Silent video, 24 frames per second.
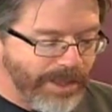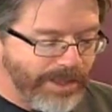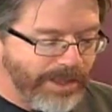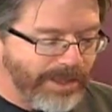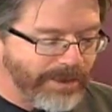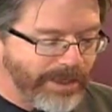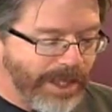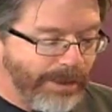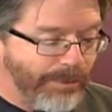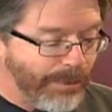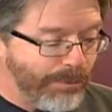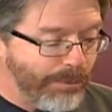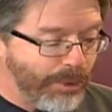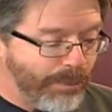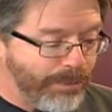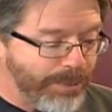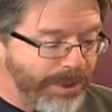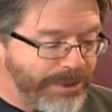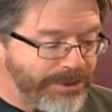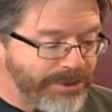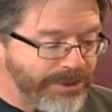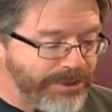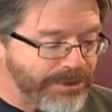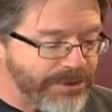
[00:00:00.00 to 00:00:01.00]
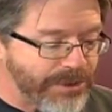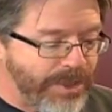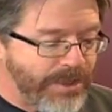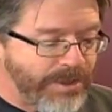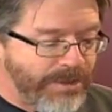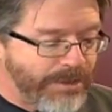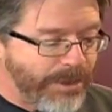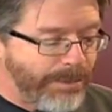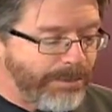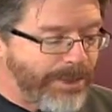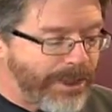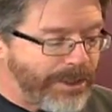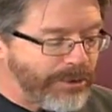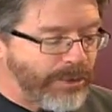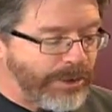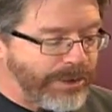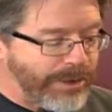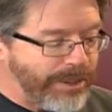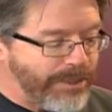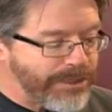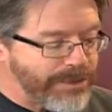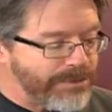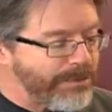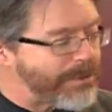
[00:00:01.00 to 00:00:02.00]
couple more pieces. The big one
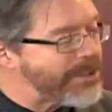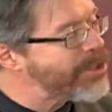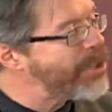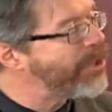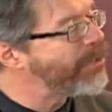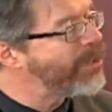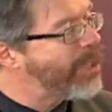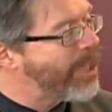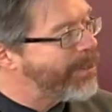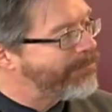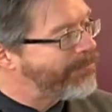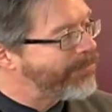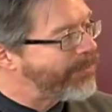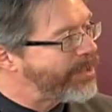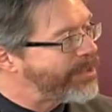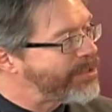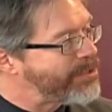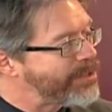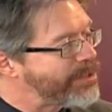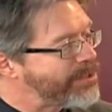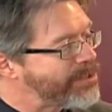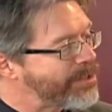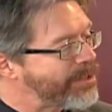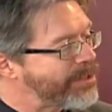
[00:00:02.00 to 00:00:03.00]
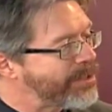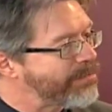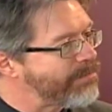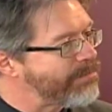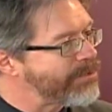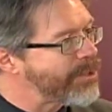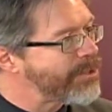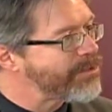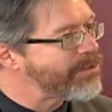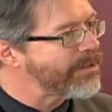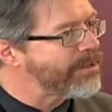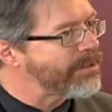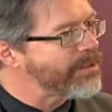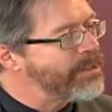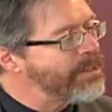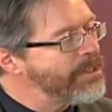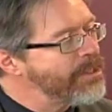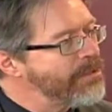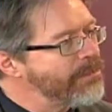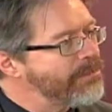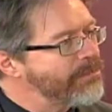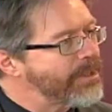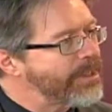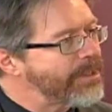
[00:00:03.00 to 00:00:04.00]
is Michelle Humphreys. She's
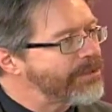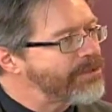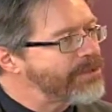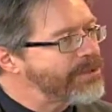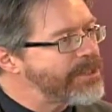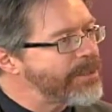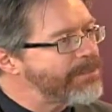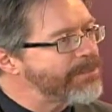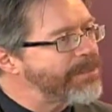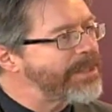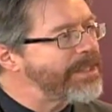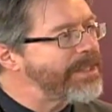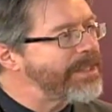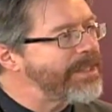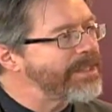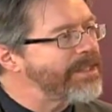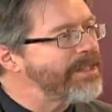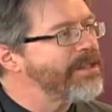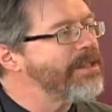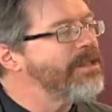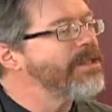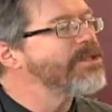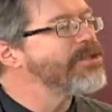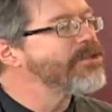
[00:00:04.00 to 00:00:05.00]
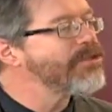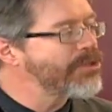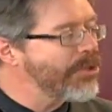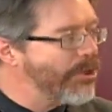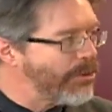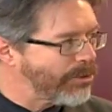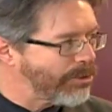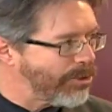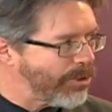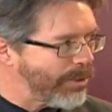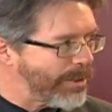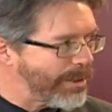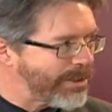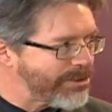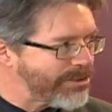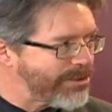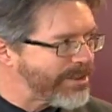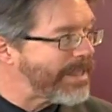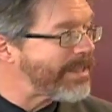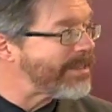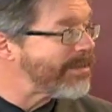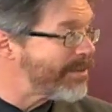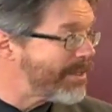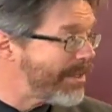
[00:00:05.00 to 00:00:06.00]
a timpani soloist
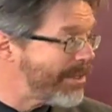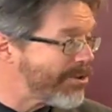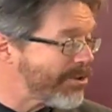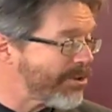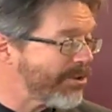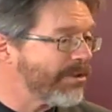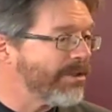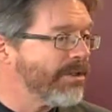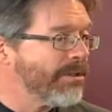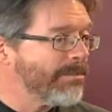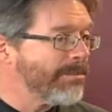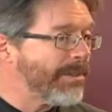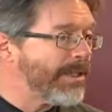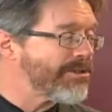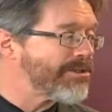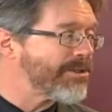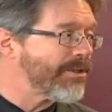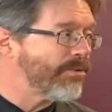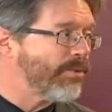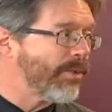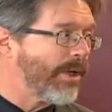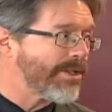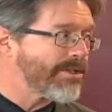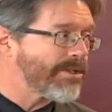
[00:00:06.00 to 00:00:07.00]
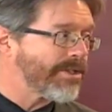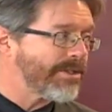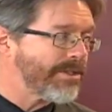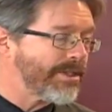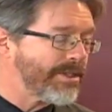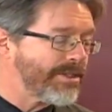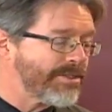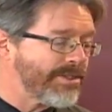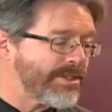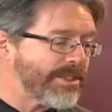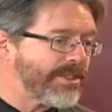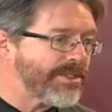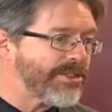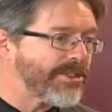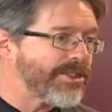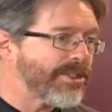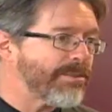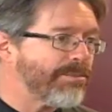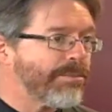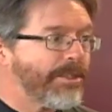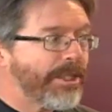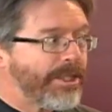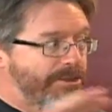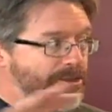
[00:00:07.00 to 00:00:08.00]
and teacher based in Washington, D.C. She
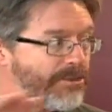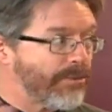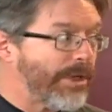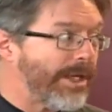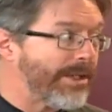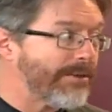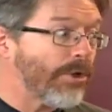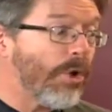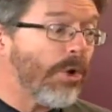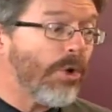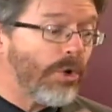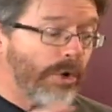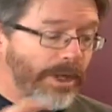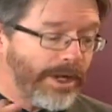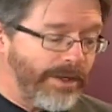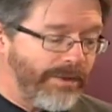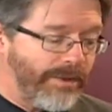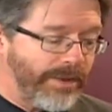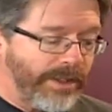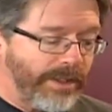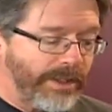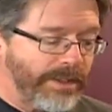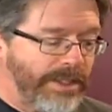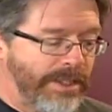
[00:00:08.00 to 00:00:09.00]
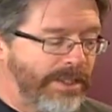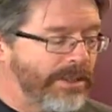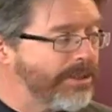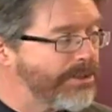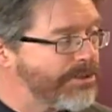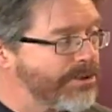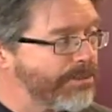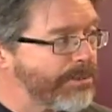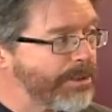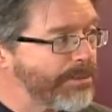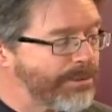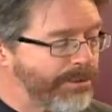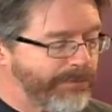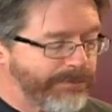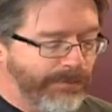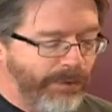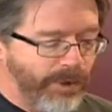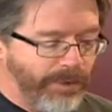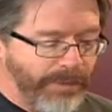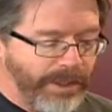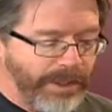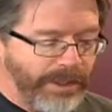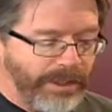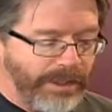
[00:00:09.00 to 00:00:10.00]
plays around the whole area. She'll be
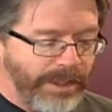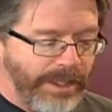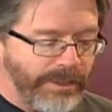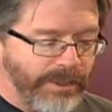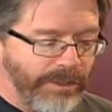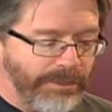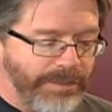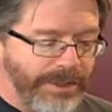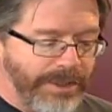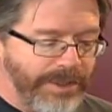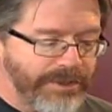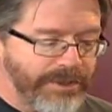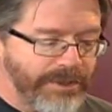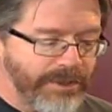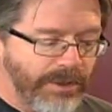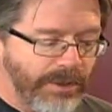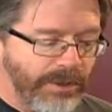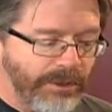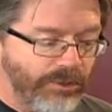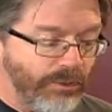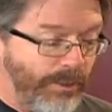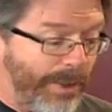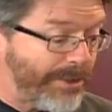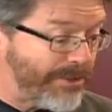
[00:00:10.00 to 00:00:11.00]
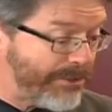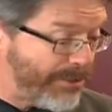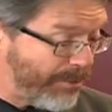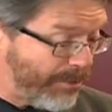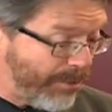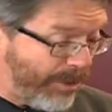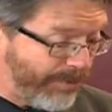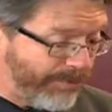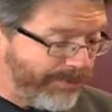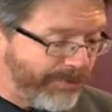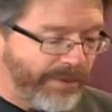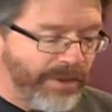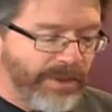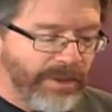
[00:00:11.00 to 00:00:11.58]
performing in a piece called Raise the Roof